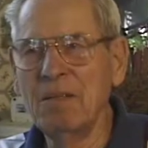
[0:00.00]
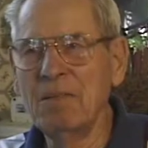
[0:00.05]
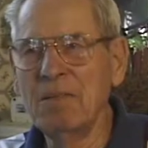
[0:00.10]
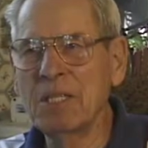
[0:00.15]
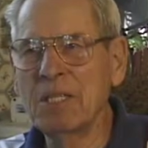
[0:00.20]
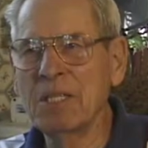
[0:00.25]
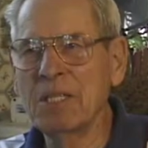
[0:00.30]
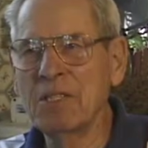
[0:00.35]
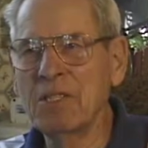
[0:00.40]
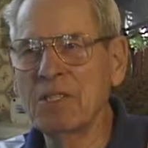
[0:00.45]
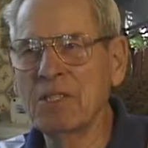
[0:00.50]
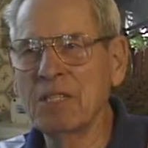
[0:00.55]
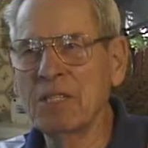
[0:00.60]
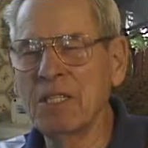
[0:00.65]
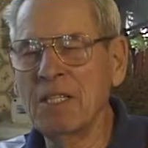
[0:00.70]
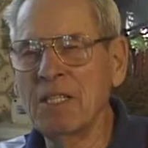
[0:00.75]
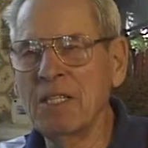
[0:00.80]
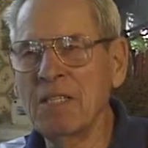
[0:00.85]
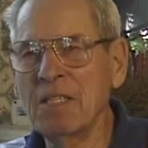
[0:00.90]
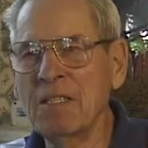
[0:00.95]
Because
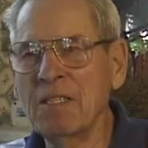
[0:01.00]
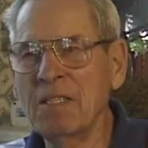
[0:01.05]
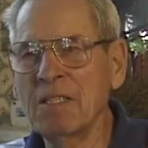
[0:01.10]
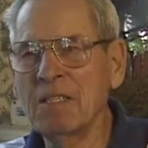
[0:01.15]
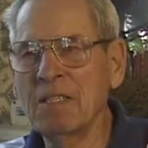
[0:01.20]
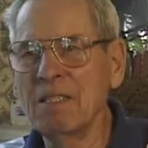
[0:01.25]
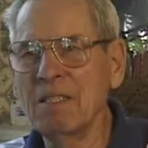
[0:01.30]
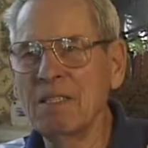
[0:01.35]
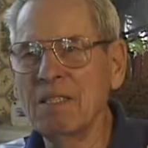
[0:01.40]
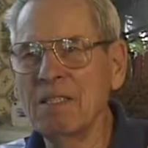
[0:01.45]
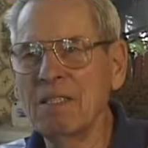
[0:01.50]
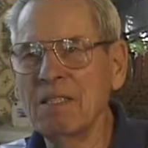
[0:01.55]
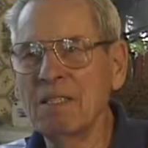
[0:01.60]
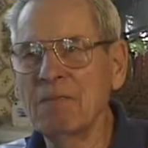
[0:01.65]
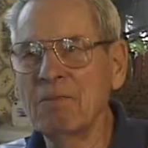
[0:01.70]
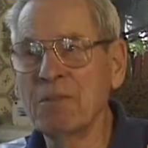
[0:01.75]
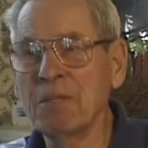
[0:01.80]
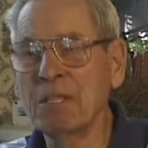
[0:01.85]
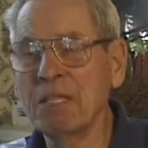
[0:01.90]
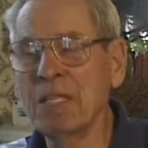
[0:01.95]

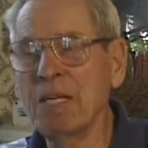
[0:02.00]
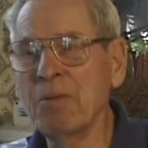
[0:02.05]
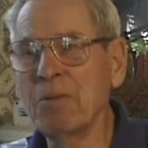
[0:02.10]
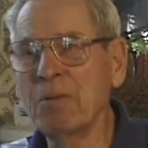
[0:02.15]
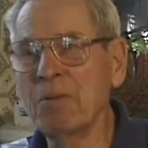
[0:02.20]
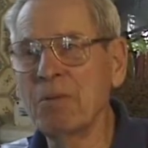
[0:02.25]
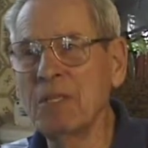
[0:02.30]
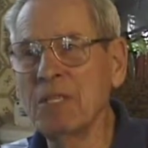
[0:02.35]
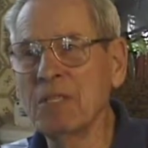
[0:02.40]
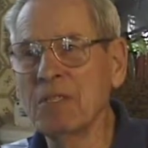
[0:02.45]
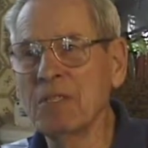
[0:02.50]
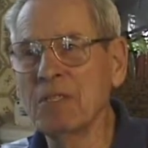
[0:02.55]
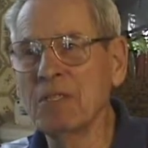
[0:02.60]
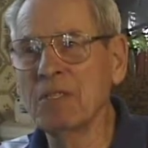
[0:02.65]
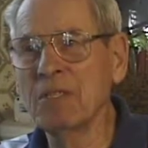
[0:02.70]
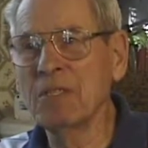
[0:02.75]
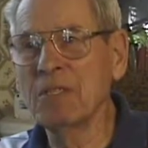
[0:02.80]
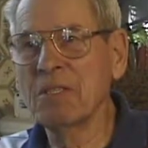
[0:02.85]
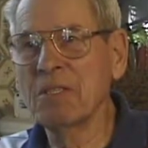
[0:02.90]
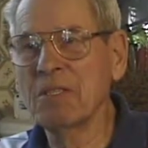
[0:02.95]
for a couple of
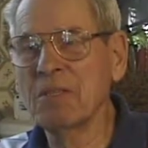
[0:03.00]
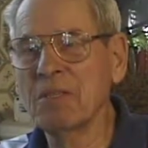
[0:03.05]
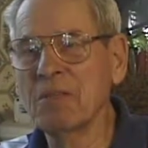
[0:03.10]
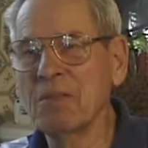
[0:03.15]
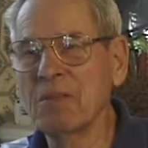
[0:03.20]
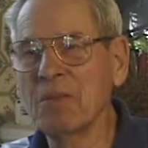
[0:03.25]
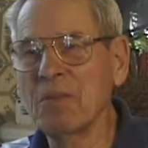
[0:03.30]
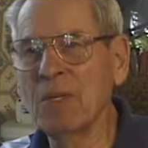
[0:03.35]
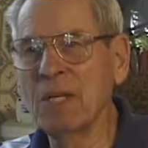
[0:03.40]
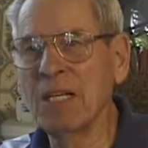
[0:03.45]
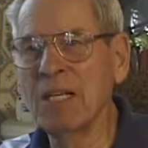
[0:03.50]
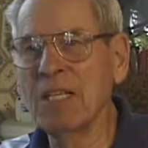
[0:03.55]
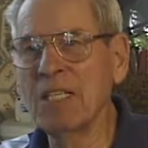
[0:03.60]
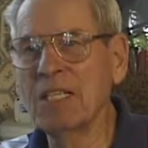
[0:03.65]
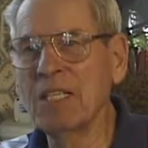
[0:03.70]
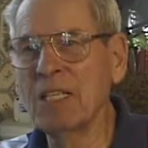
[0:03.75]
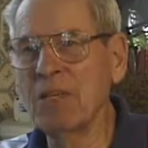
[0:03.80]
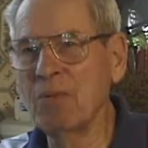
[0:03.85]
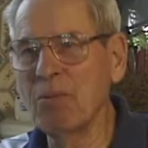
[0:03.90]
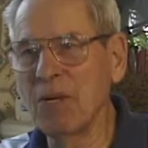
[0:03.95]
reasons. When I
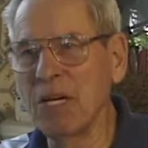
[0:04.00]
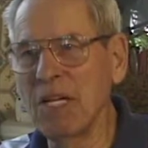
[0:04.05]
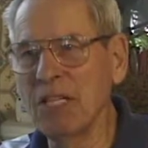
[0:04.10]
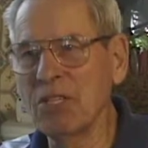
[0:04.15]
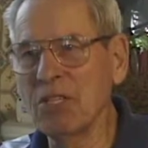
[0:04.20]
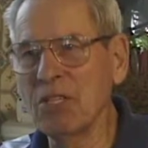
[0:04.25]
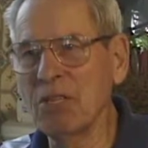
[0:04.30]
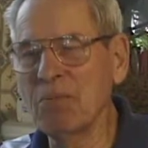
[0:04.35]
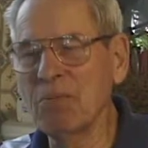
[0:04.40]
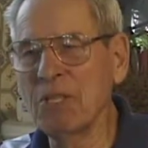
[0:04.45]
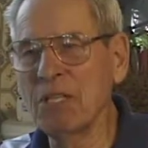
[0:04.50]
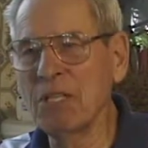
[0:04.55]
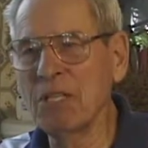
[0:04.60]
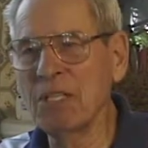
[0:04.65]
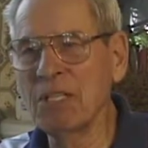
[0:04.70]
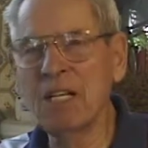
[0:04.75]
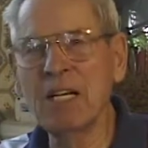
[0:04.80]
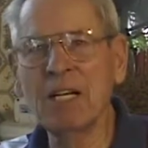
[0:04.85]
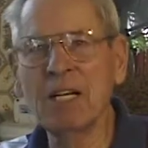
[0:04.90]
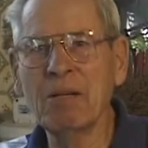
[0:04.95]
did write something
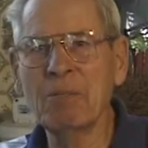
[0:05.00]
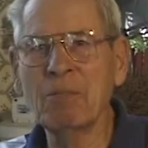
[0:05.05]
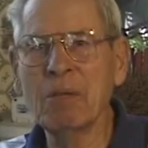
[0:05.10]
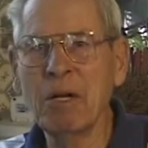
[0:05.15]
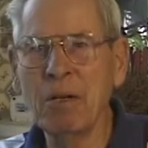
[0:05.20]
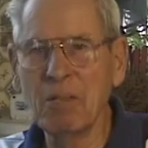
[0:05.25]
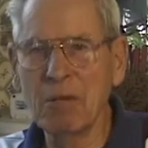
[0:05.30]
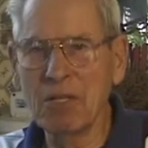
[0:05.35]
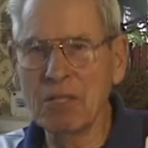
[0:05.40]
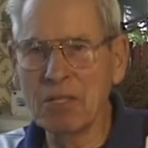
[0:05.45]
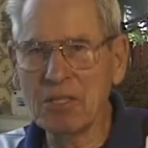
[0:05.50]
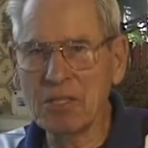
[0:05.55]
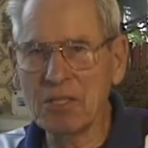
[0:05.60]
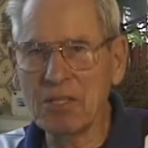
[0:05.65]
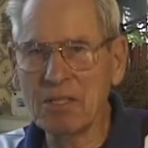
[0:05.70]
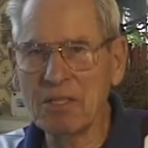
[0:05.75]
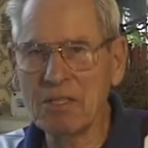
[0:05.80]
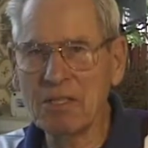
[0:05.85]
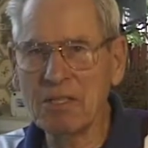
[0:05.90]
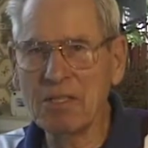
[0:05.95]
and got it
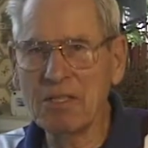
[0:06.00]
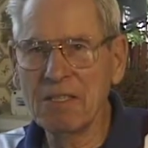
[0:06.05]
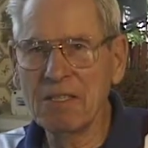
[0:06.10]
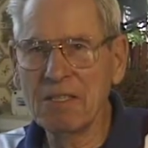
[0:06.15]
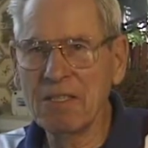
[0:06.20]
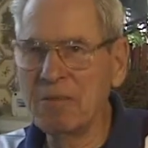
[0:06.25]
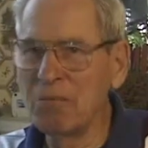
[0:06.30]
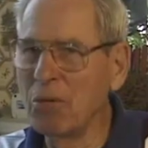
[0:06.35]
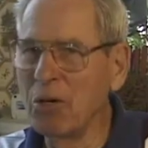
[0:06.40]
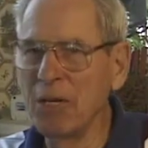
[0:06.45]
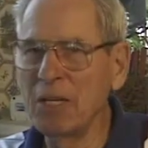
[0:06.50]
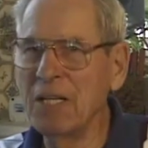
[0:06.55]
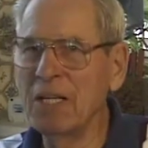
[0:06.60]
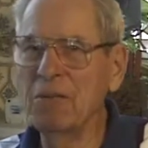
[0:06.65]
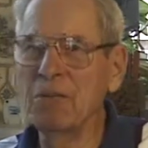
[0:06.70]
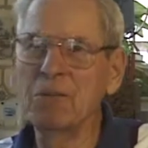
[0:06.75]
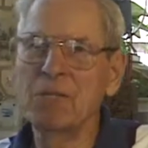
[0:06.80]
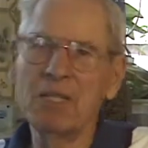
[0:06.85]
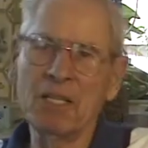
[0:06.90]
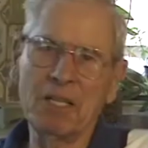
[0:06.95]
published, boy,
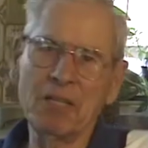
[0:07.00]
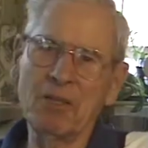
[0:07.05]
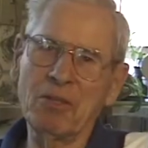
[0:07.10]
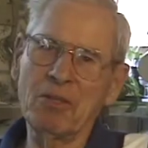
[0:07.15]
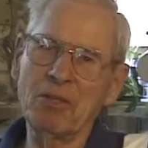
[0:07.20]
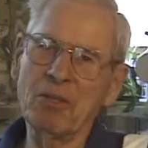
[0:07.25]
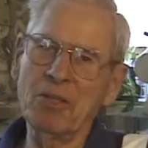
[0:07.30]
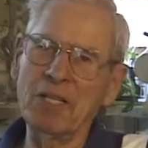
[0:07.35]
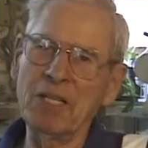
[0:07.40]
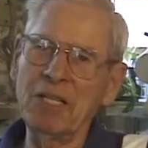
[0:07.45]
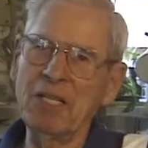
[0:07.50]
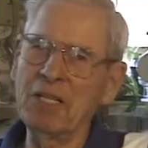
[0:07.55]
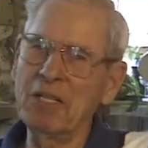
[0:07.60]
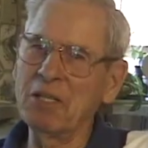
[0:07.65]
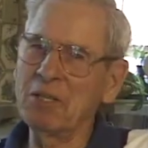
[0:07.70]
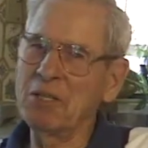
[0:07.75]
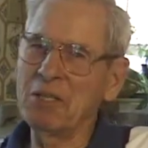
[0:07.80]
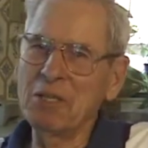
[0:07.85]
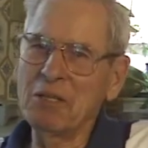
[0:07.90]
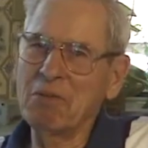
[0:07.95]
that was
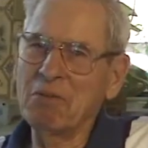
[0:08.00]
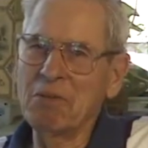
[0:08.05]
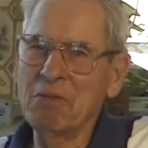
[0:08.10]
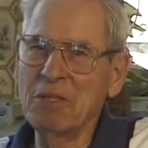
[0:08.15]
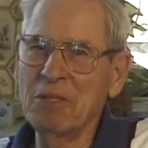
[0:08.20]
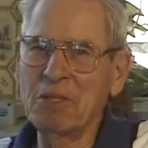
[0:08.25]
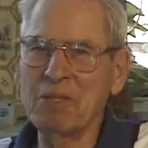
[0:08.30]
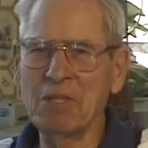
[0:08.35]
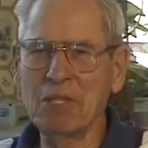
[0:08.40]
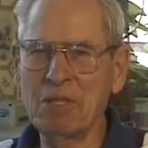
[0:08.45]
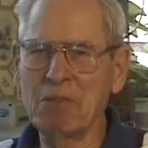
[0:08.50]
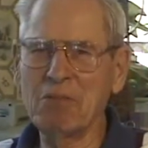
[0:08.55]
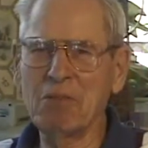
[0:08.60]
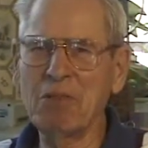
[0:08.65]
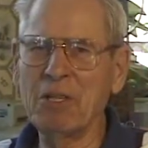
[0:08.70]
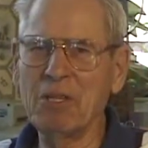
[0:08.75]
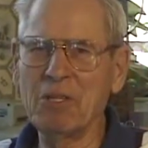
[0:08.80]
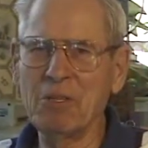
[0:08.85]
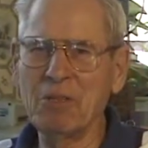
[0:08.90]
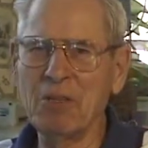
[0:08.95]
you just
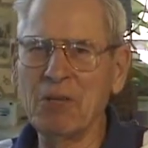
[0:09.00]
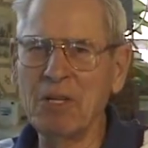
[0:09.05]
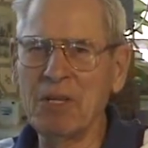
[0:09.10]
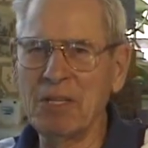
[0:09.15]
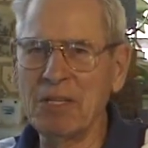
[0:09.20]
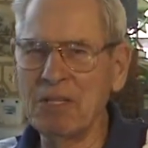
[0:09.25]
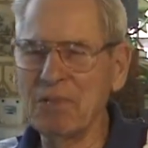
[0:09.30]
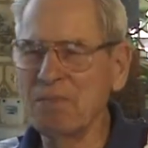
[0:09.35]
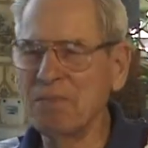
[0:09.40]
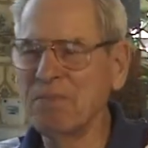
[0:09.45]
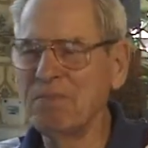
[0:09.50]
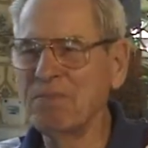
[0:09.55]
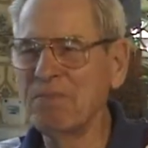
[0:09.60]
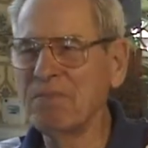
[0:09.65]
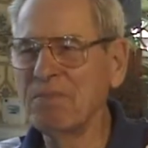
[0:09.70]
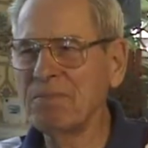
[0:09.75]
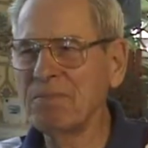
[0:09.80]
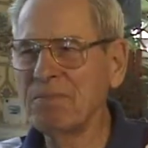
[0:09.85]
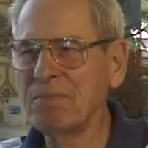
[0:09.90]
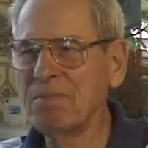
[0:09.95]
felt great.
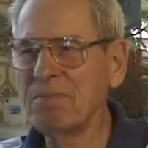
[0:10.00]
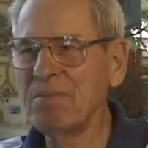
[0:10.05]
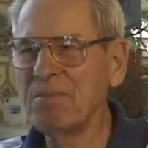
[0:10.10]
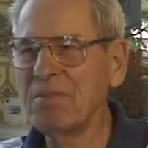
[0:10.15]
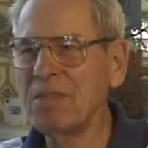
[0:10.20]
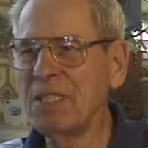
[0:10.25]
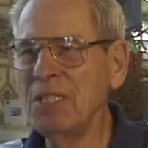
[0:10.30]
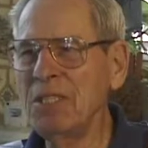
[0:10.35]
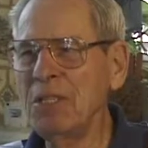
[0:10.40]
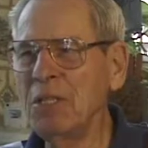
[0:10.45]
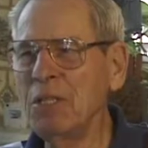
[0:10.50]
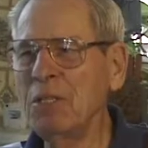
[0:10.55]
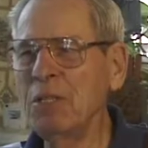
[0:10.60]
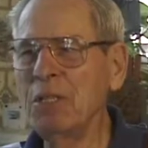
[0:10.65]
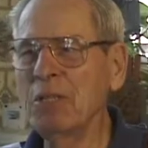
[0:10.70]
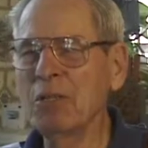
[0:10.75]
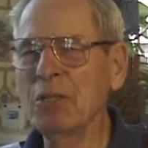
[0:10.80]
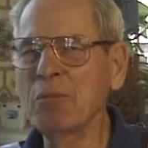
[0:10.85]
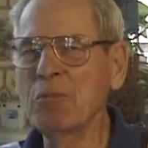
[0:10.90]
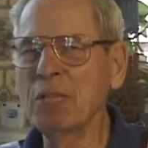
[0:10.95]
You knew
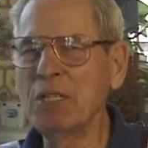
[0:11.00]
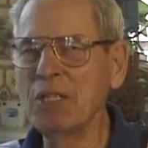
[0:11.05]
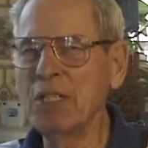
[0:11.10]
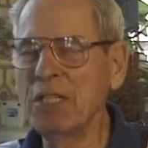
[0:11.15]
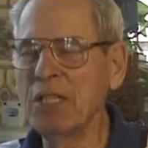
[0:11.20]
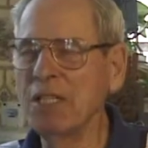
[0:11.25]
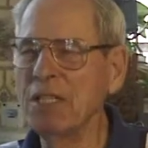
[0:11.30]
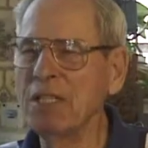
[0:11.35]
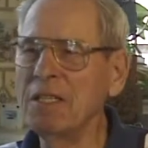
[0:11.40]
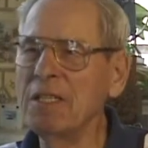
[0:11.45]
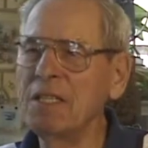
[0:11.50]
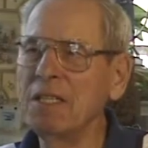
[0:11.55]
you were appreciated.